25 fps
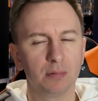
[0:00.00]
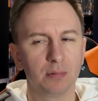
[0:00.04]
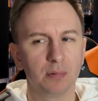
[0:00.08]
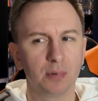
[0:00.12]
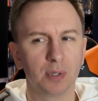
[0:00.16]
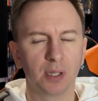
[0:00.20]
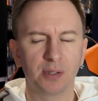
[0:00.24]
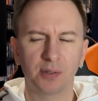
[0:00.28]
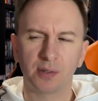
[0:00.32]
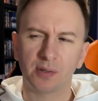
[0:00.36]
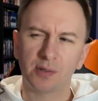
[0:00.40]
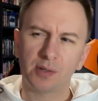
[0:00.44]

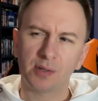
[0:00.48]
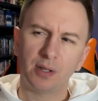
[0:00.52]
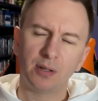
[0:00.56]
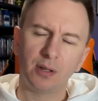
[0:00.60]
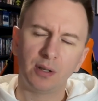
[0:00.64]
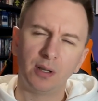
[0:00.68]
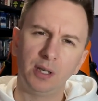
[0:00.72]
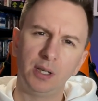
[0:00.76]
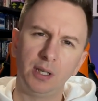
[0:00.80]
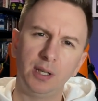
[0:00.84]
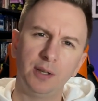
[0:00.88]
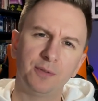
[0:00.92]
As I said
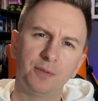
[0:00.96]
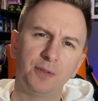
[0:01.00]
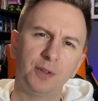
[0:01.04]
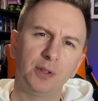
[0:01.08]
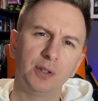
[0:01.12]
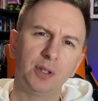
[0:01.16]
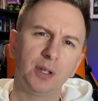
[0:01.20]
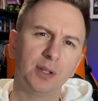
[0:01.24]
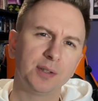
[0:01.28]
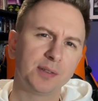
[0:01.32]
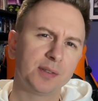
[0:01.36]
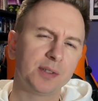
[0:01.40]
earlier, Phil
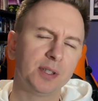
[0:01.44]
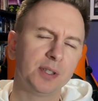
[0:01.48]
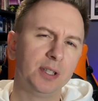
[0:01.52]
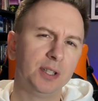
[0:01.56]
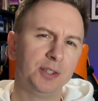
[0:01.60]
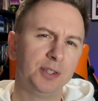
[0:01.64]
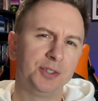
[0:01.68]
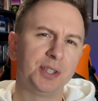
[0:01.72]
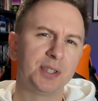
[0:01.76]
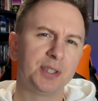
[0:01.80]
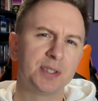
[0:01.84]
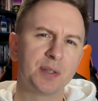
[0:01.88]
likes to
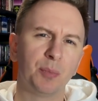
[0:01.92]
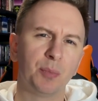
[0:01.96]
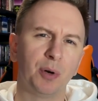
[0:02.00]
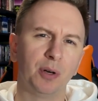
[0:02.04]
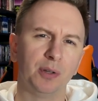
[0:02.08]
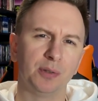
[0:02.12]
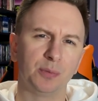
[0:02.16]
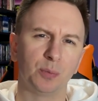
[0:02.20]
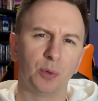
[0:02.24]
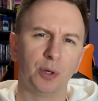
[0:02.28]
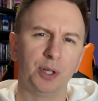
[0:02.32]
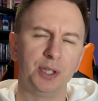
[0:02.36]

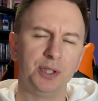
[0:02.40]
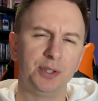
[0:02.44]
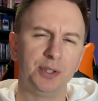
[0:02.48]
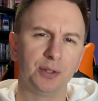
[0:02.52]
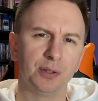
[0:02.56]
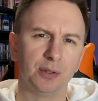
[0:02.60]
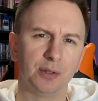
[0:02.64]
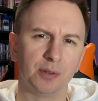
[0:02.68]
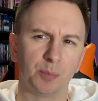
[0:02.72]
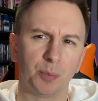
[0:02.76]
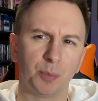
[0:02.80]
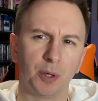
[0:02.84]
legitimise what he
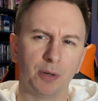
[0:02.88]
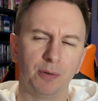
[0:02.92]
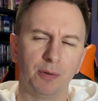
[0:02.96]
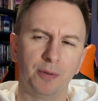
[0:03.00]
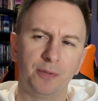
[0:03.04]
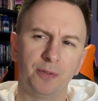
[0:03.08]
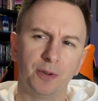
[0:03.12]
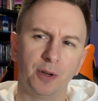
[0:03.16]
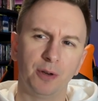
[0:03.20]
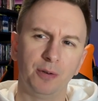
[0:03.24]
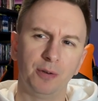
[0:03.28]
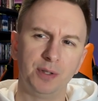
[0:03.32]
does by
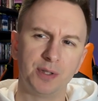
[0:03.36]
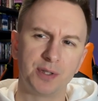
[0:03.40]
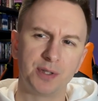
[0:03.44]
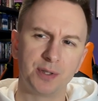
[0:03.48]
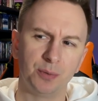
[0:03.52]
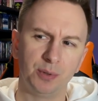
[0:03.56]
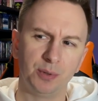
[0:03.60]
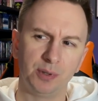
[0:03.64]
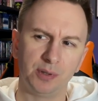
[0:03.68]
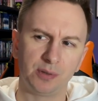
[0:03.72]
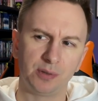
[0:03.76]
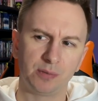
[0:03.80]
referring to
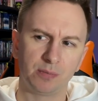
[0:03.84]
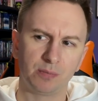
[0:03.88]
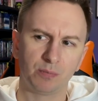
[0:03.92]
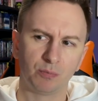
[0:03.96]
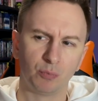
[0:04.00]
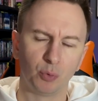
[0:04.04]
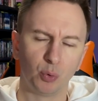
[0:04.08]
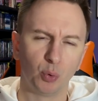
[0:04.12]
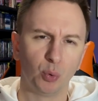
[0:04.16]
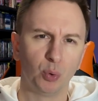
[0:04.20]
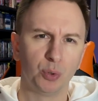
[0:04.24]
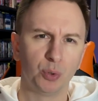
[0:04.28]
his
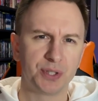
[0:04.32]
raw